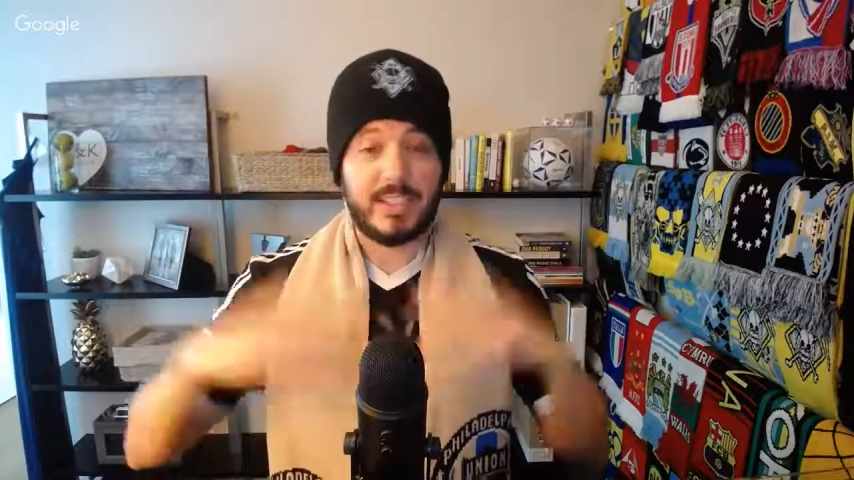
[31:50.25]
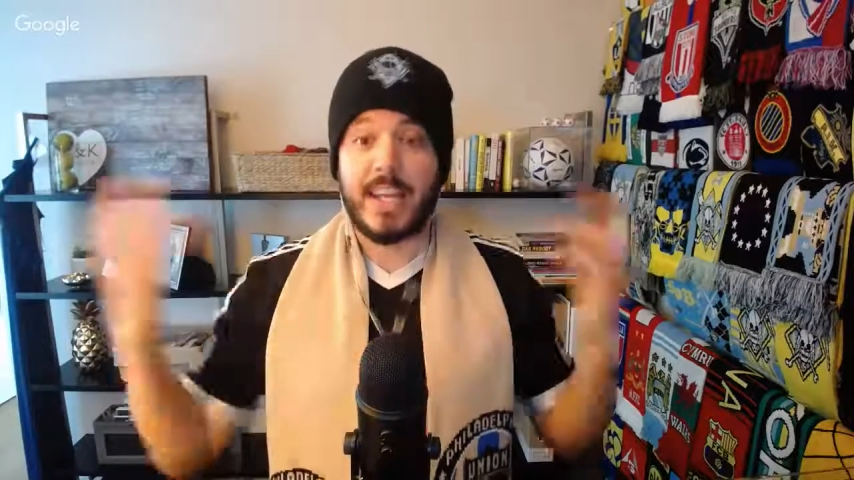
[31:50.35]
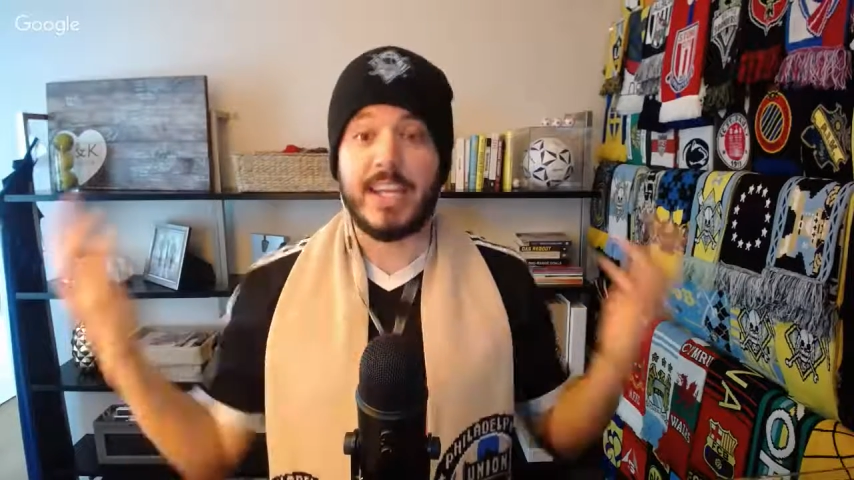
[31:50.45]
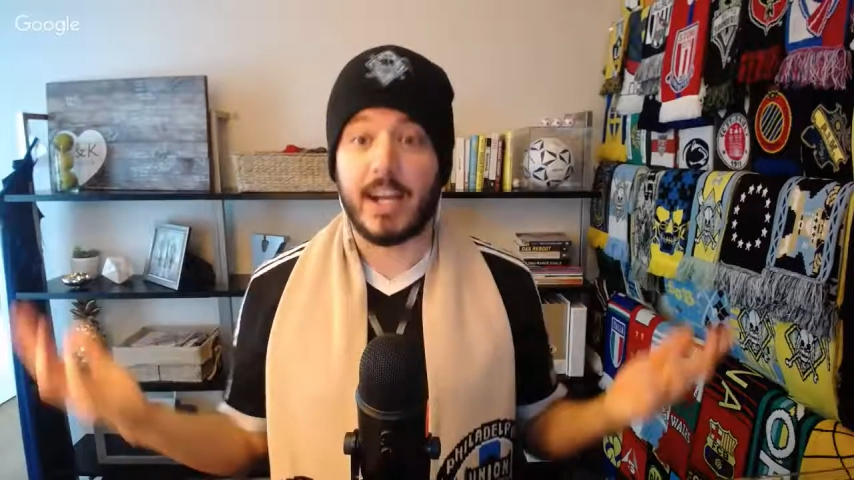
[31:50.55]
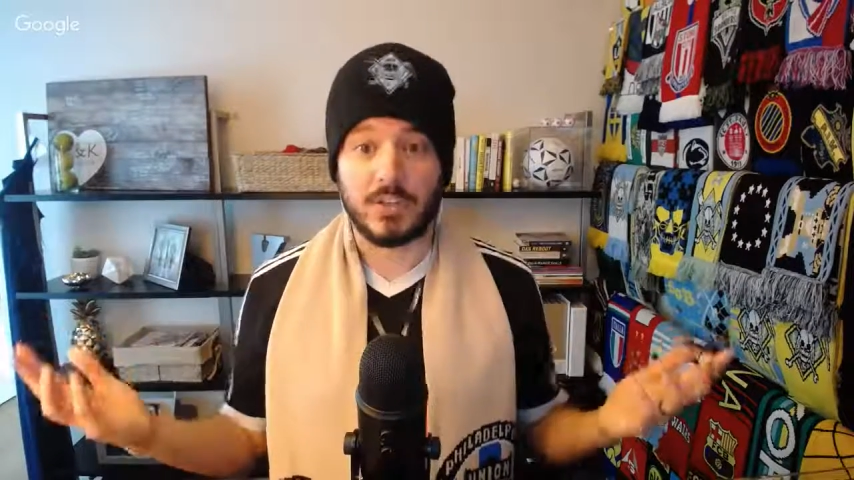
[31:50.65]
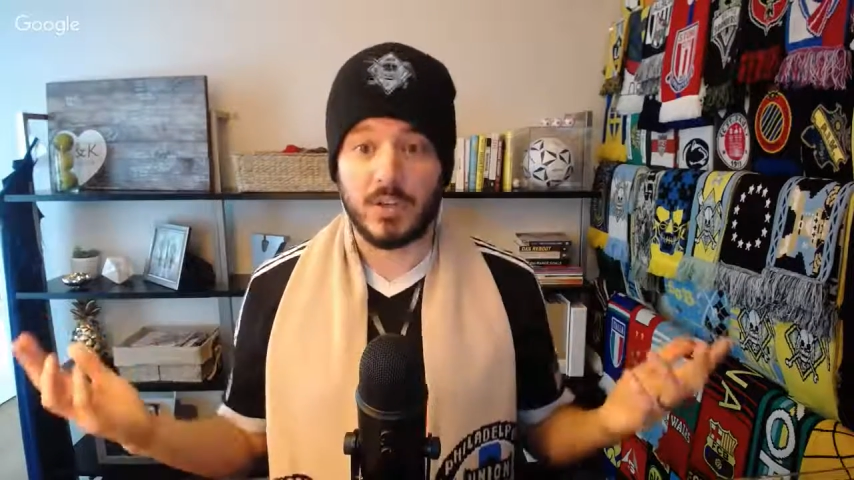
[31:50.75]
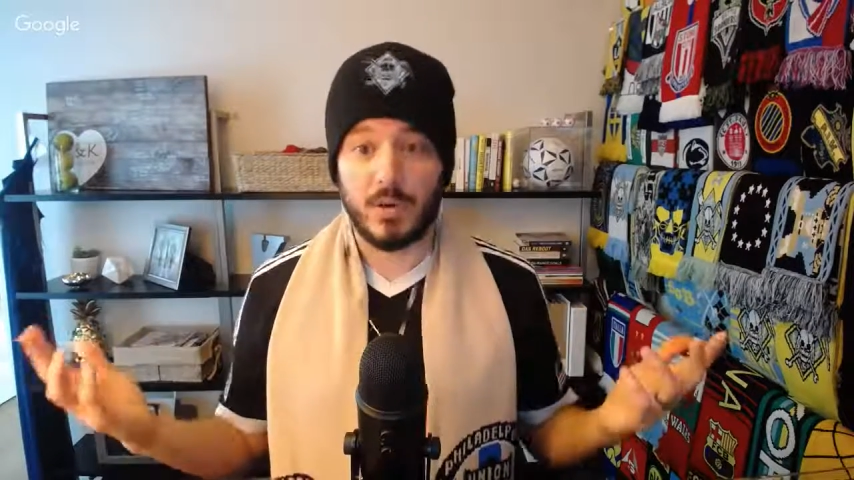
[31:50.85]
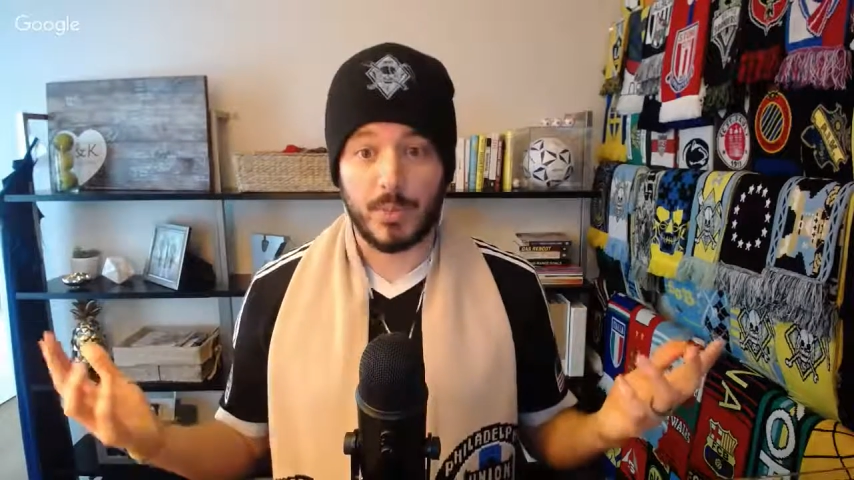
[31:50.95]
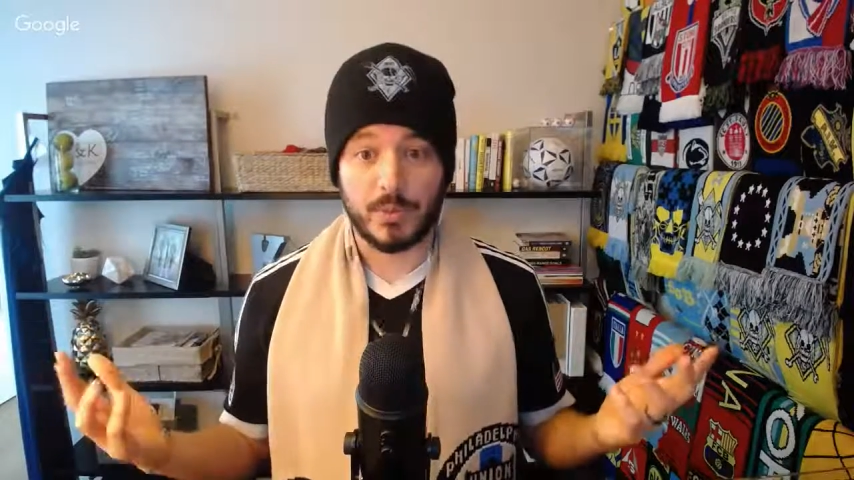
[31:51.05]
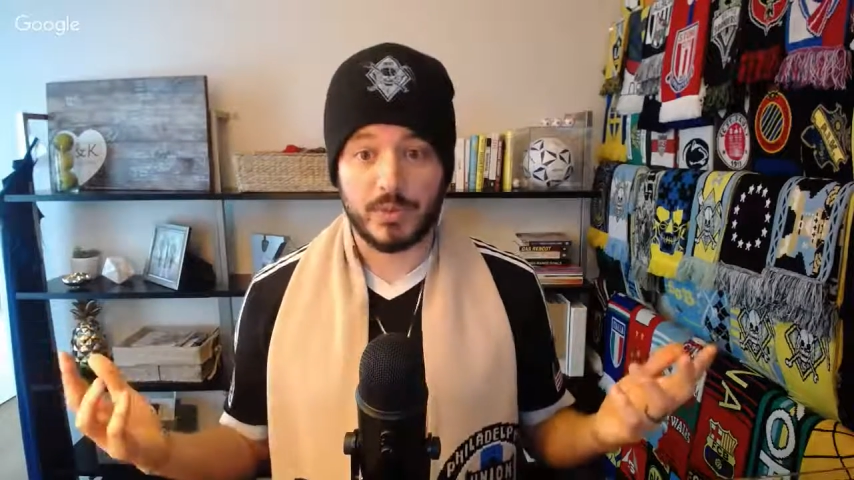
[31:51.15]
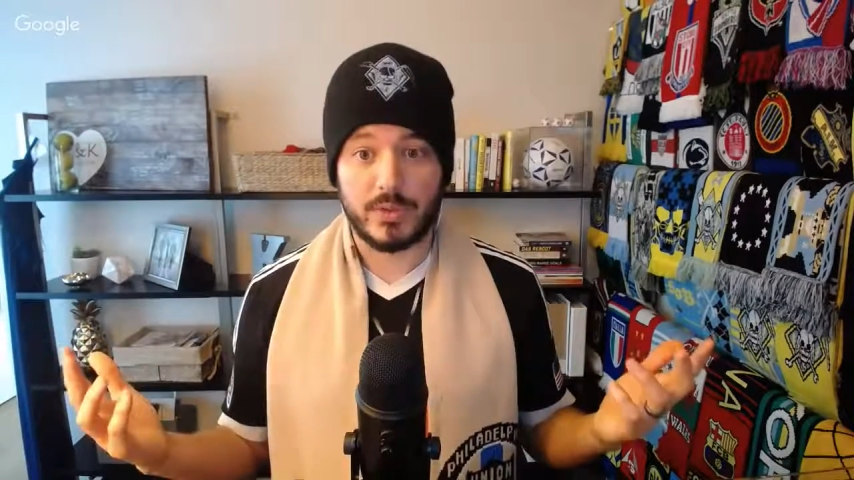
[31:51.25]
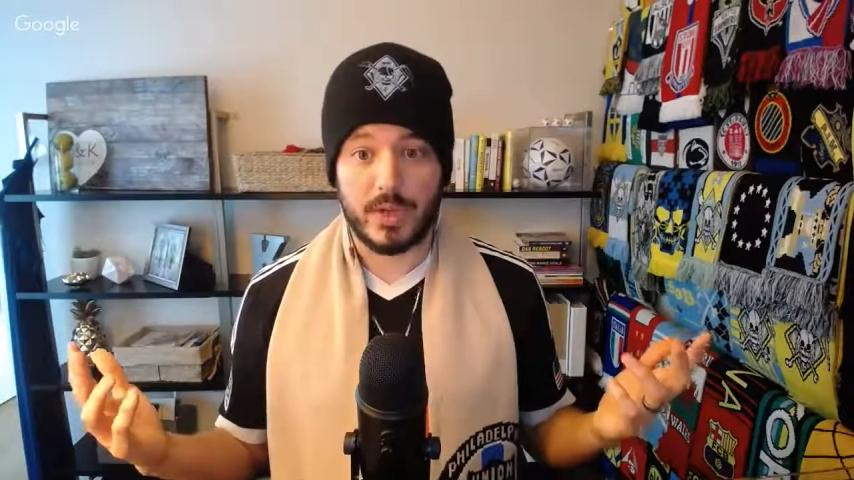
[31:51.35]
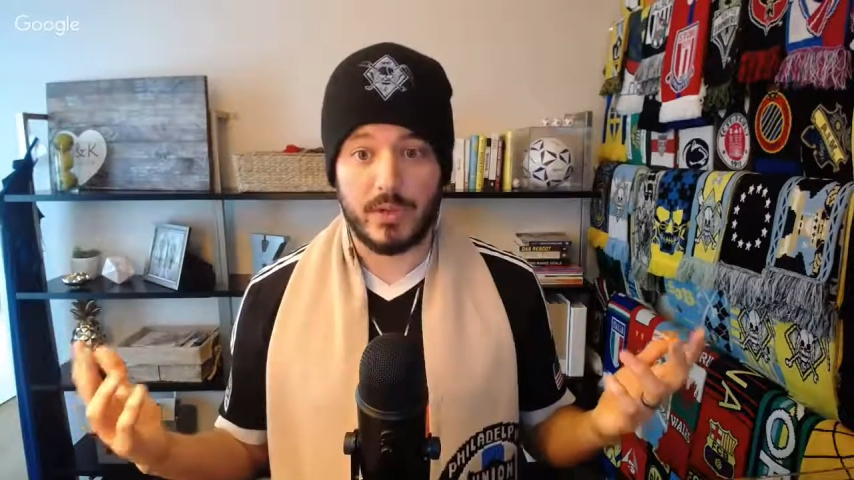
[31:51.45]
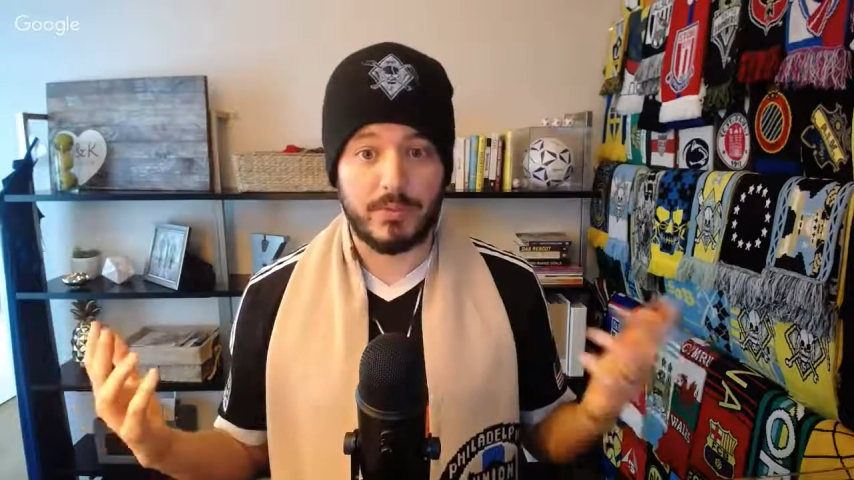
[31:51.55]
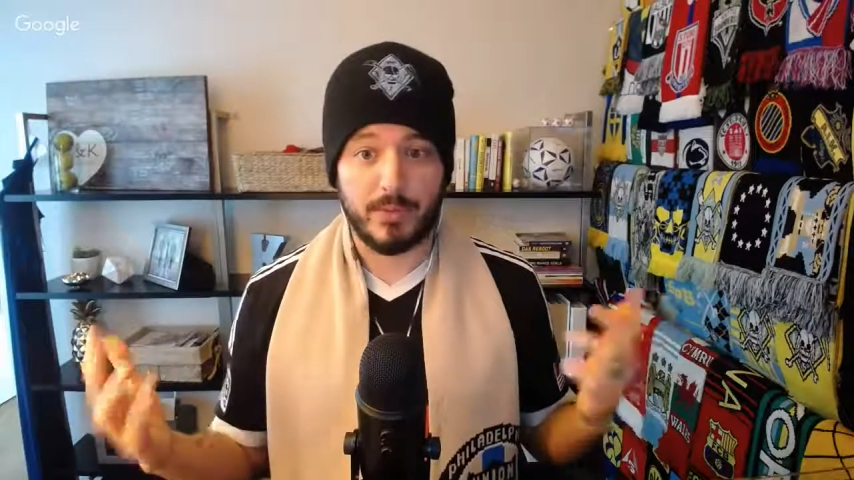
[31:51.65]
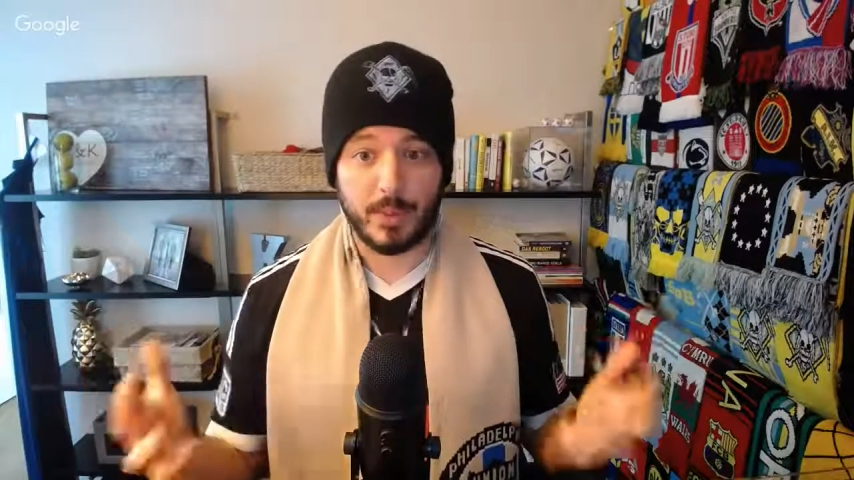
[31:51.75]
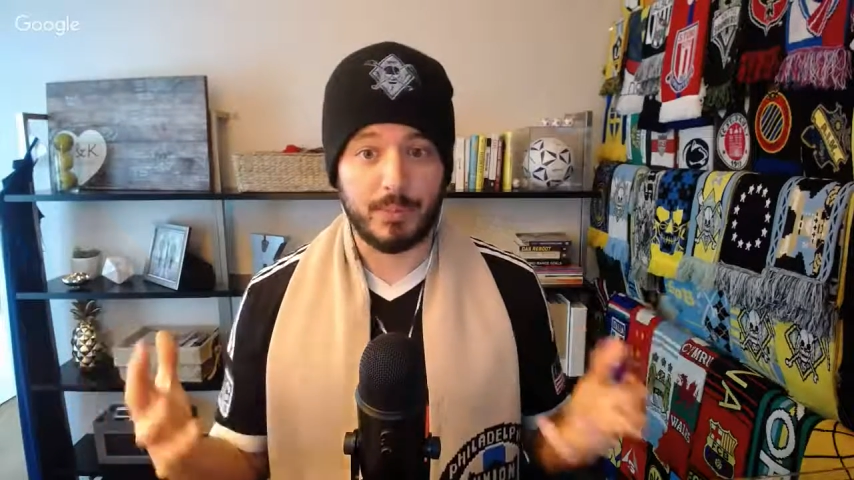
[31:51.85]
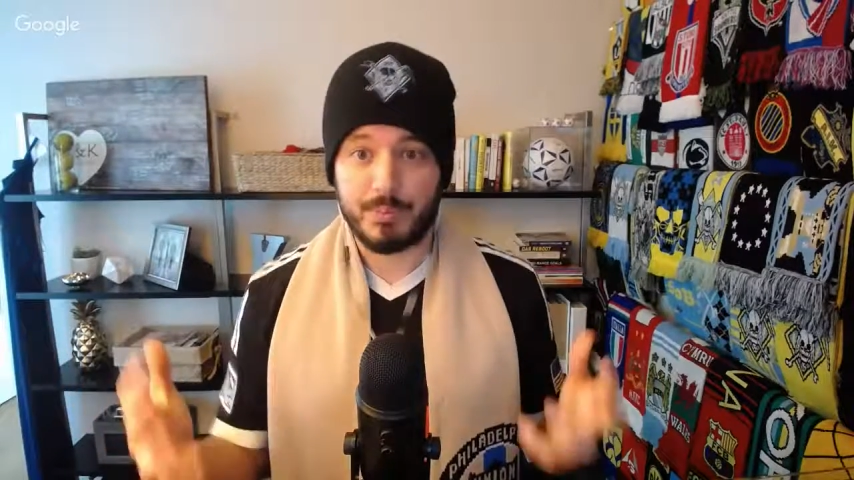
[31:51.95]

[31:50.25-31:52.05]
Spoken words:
chaos almost for